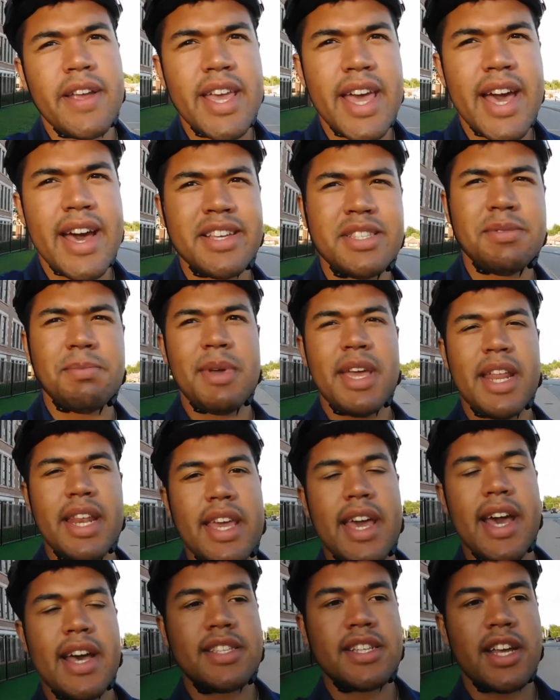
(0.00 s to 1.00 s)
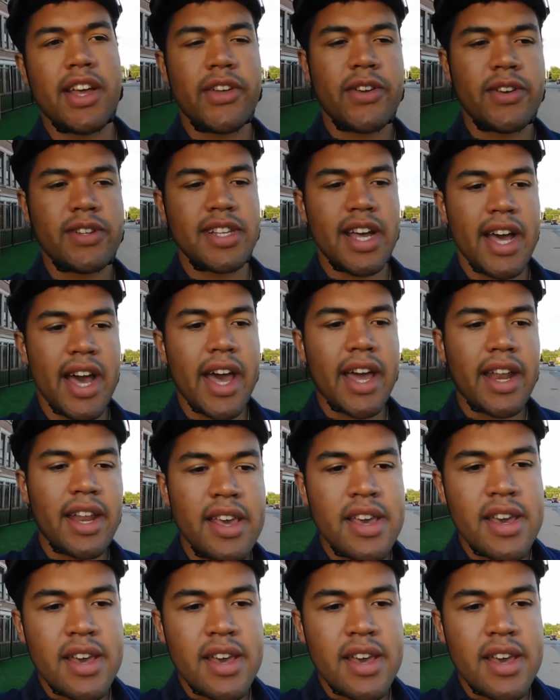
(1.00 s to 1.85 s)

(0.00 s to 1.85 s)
He has me and he has others that